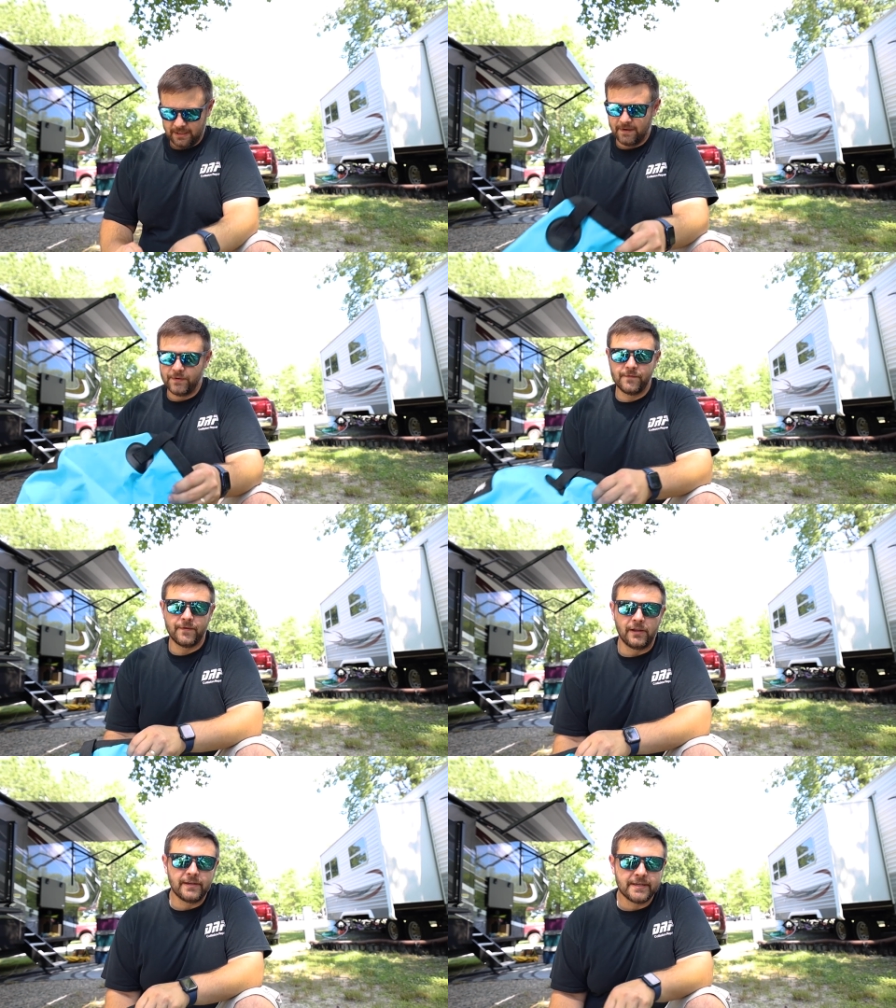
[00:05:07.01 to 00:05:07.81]
if you
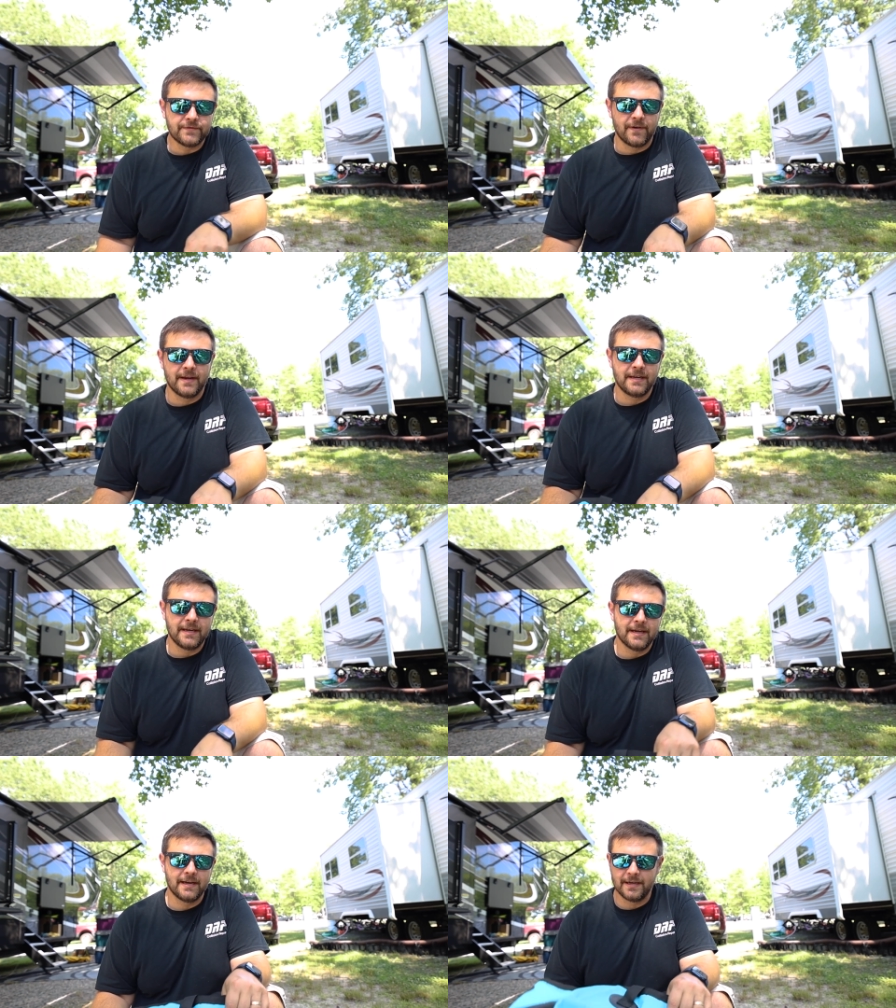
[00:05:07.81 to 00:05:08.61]
followed us for
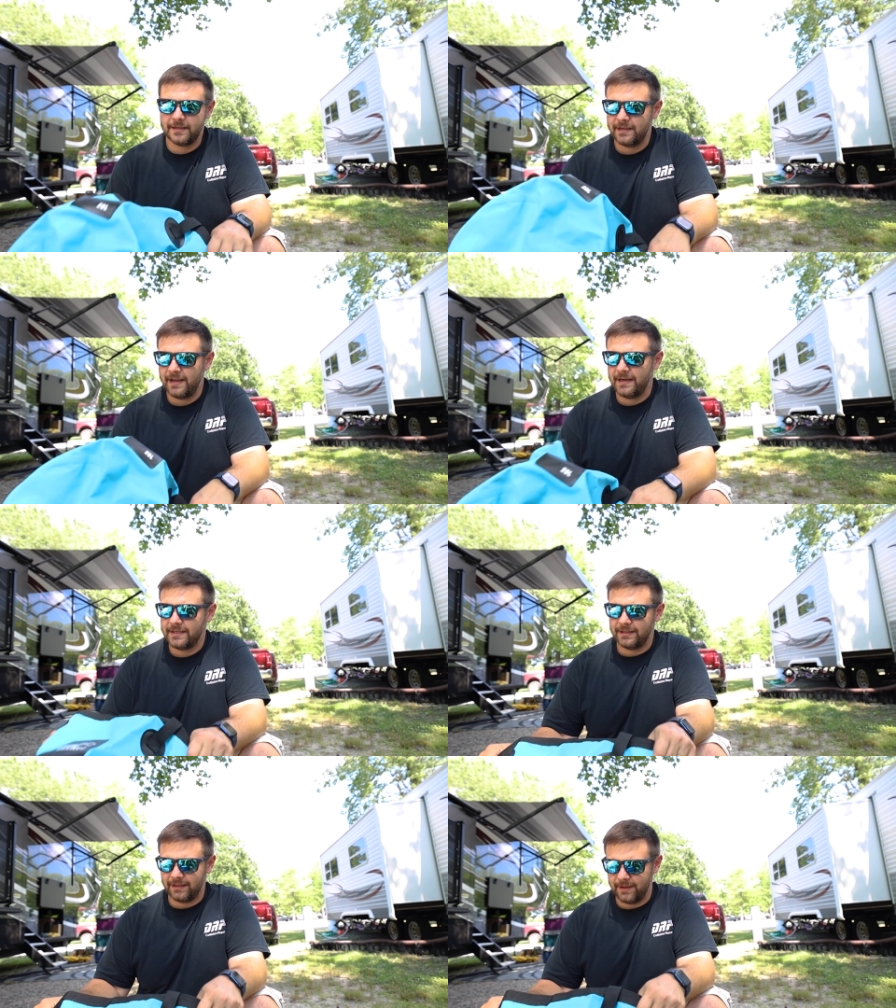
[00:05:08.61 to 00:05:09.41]
any, uh,
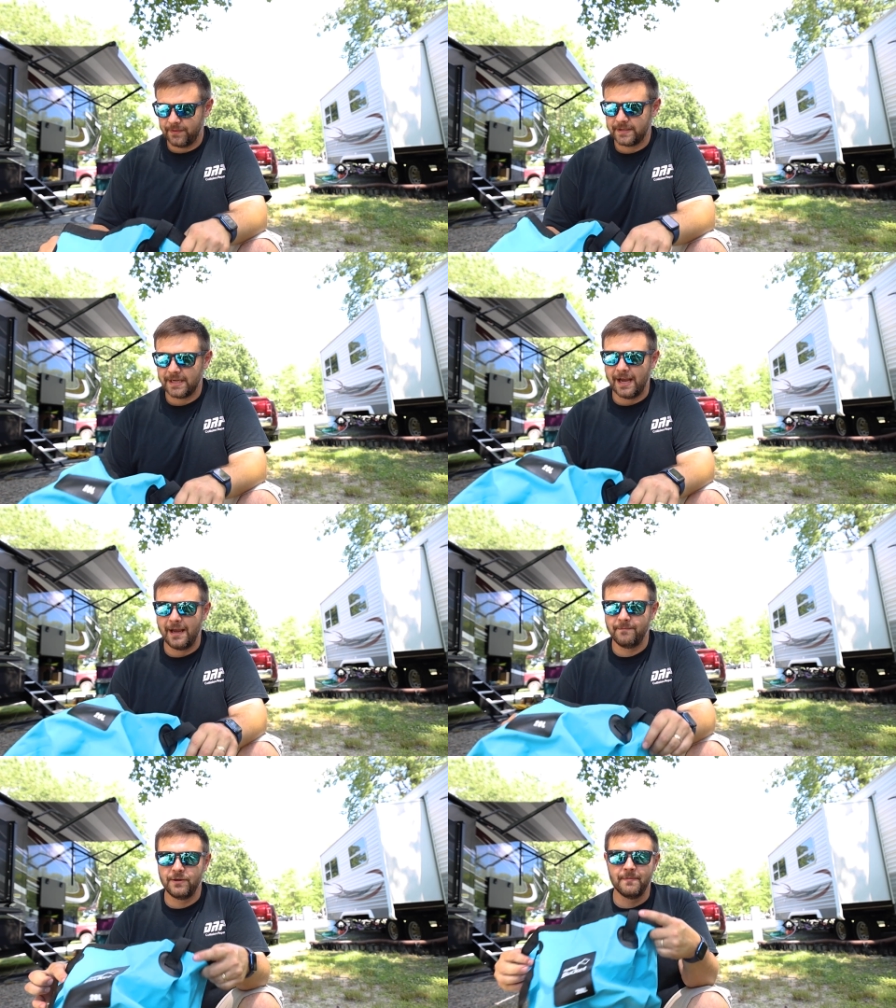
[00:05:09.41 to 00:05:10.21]
any length of
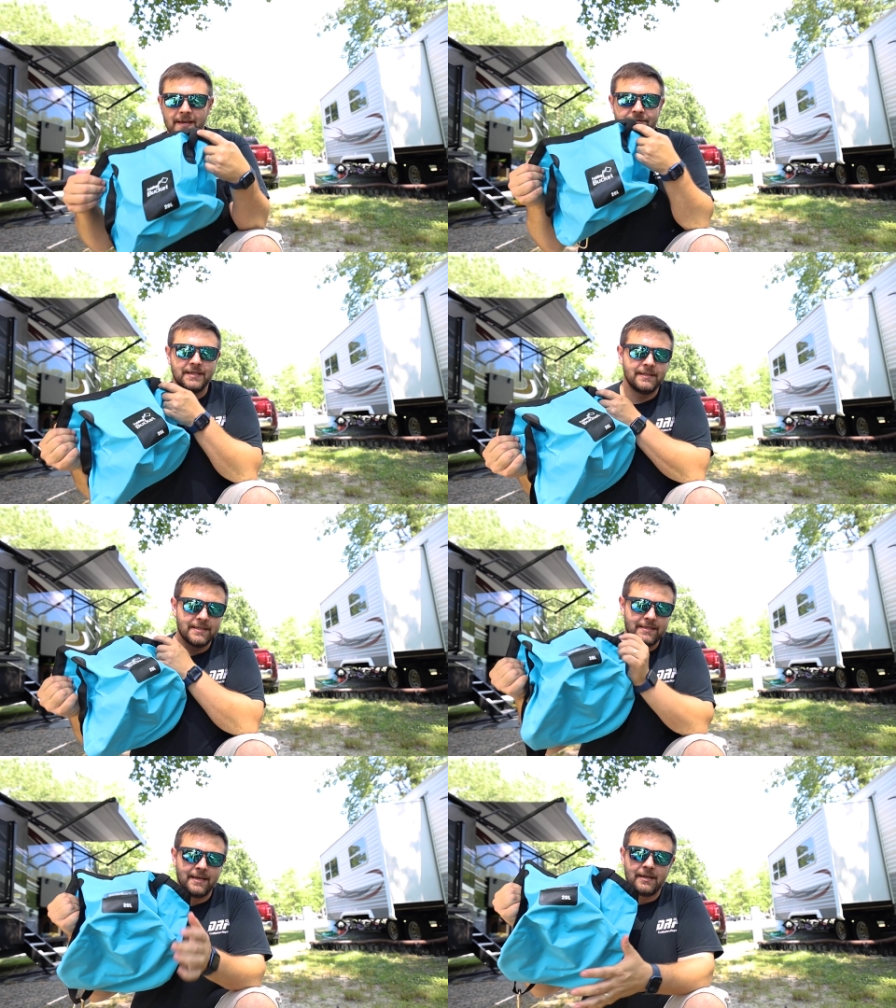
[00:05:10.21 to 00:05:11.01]
time, you may have seen
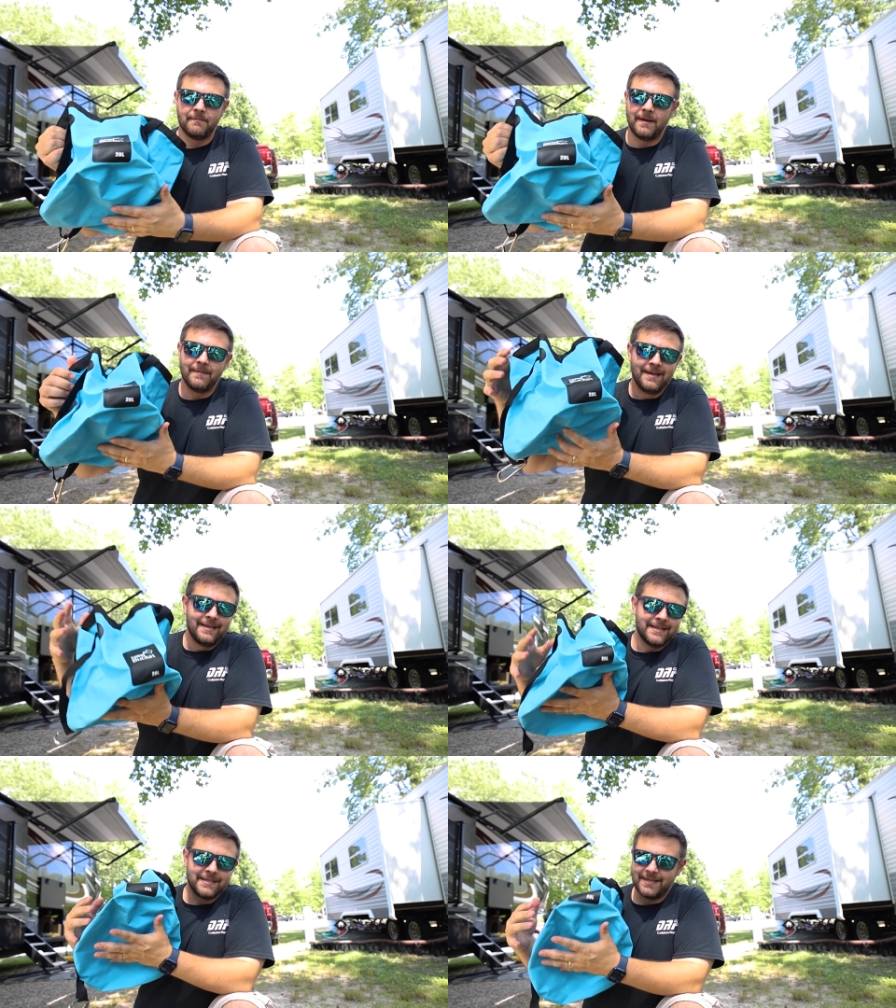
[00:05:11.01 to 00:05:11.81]
this thing come up.
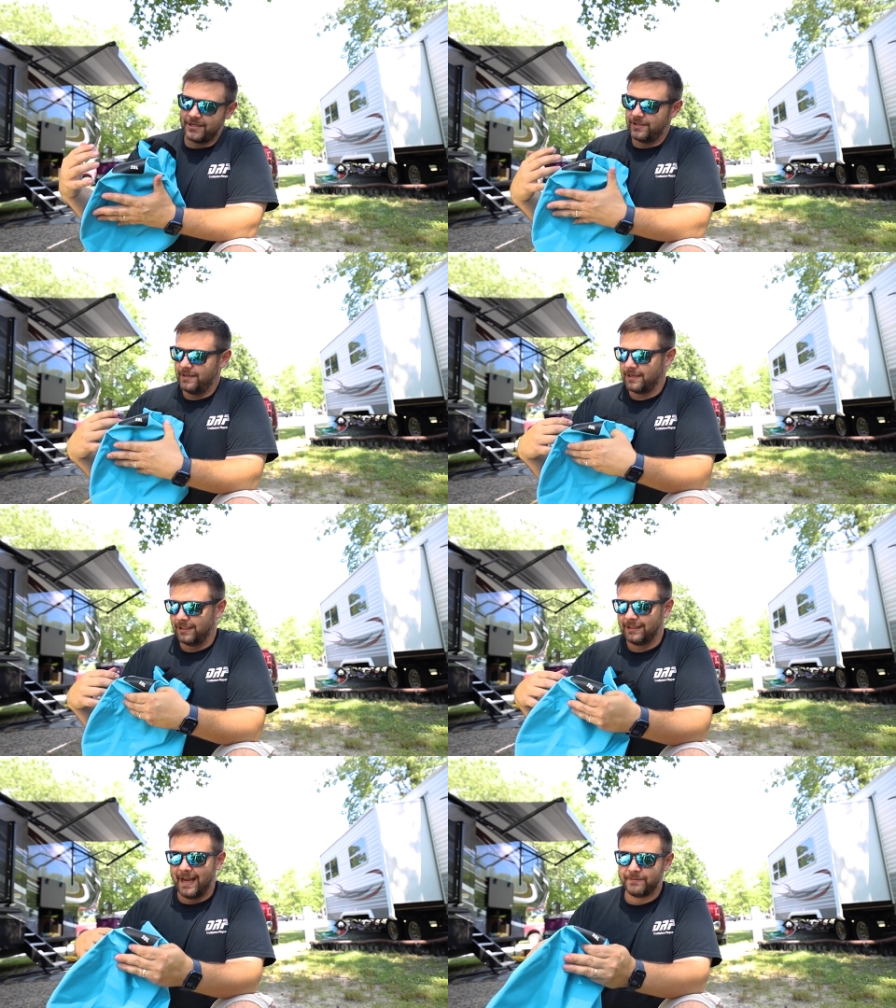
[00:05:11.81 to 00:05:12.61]
This is actually a
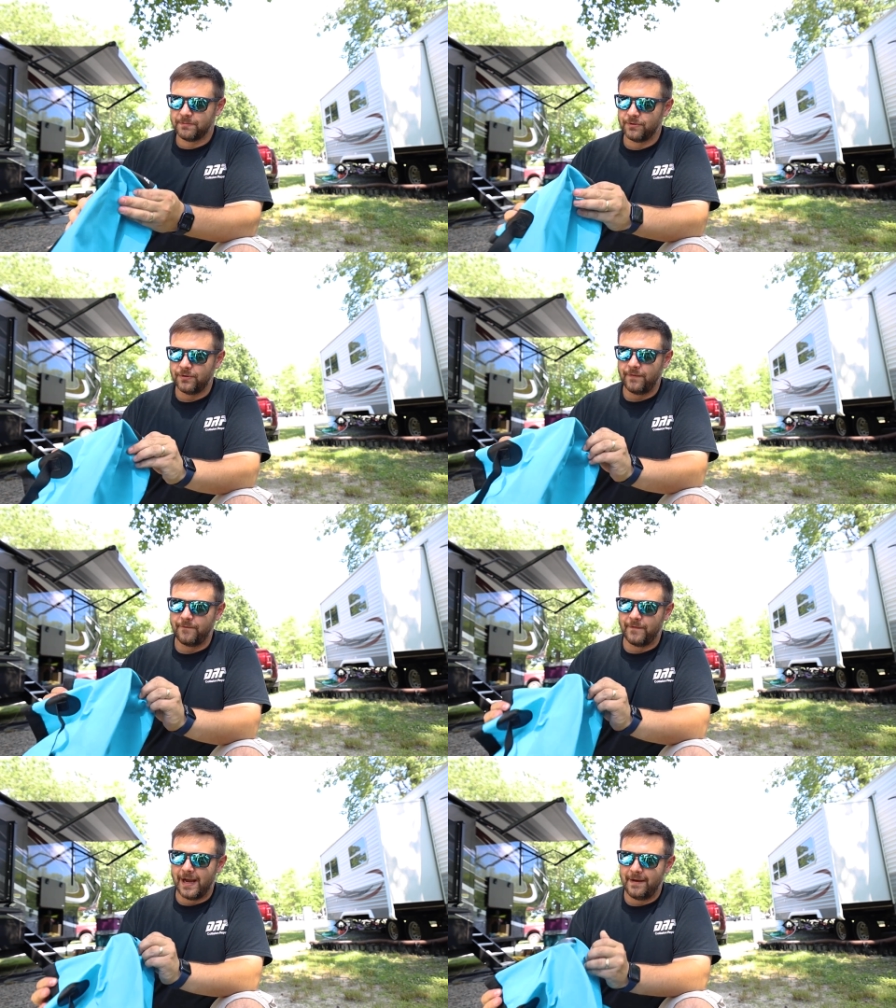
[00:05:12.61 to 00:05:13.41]
collapsible
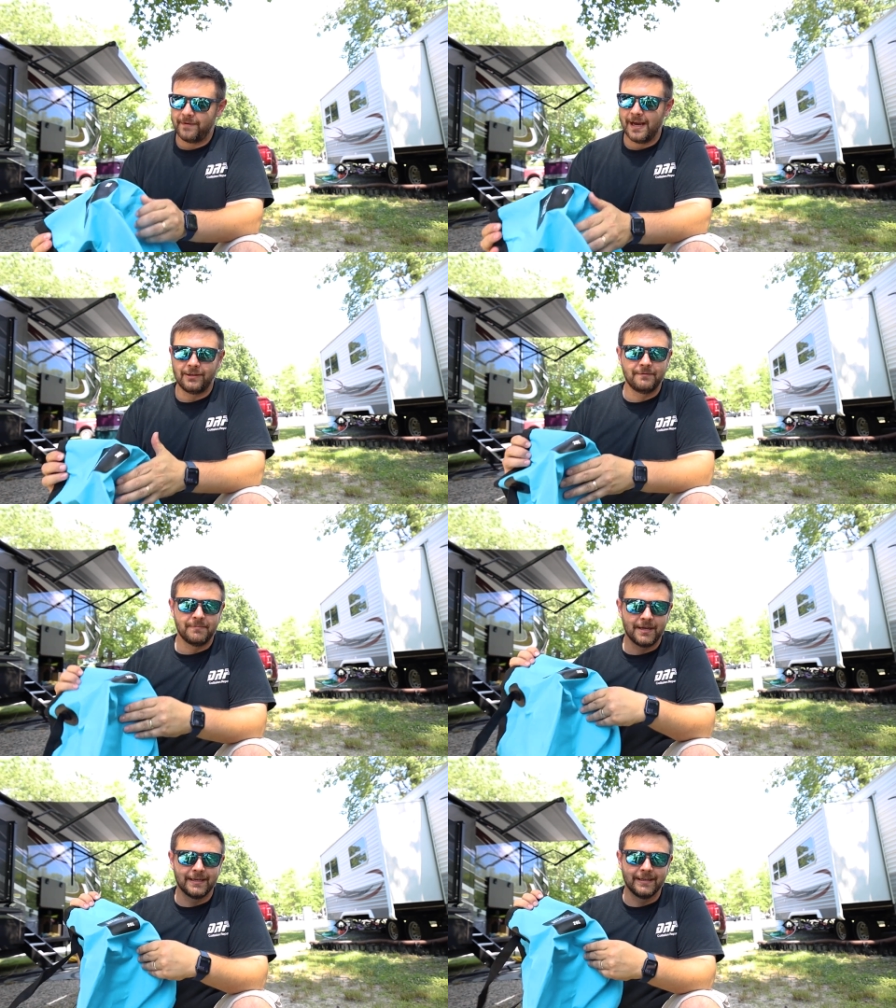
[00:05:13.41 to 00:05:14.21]
five gallon
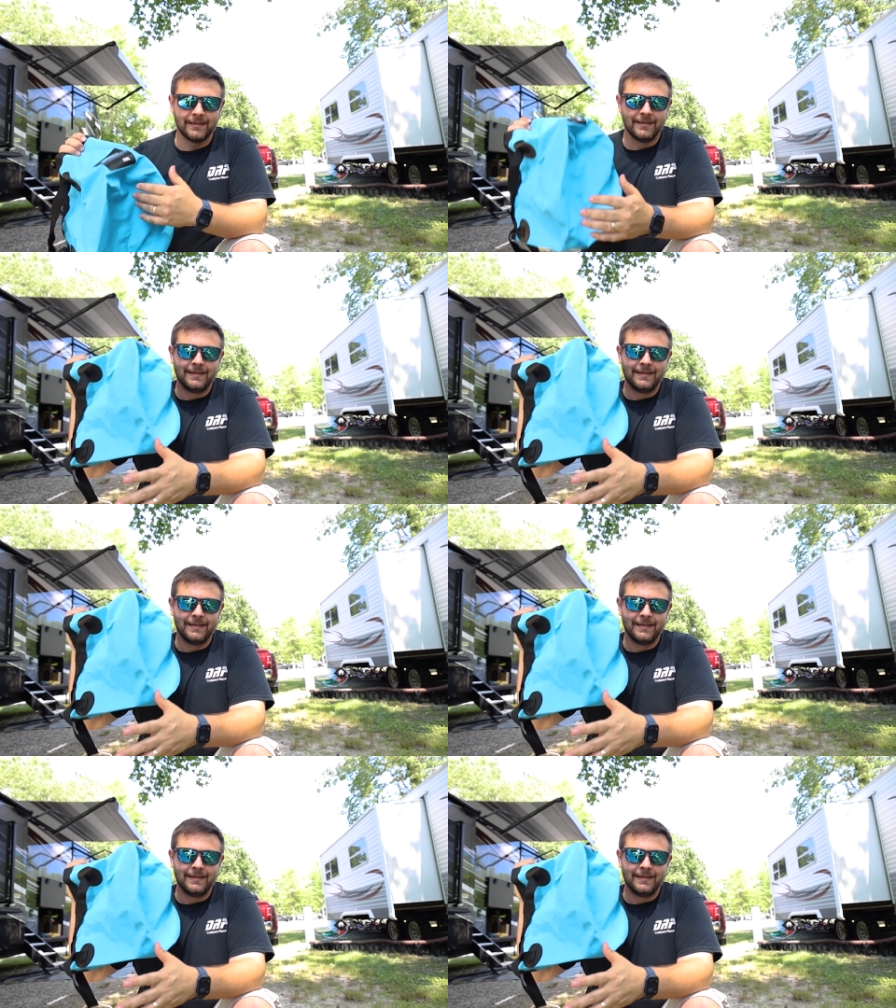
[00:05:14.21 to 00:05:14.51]
bucket.